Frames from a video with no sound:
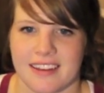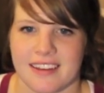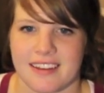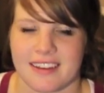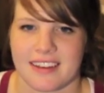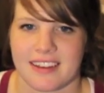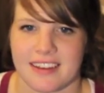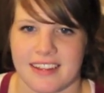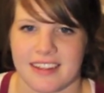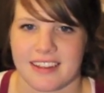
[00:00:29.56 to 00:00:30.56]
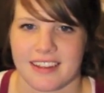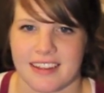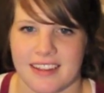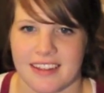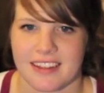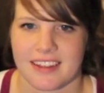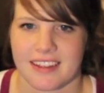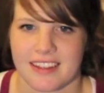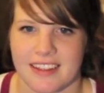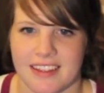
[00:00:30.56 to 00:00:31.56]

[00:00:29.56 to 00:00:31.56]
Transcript: This person isn't speaking.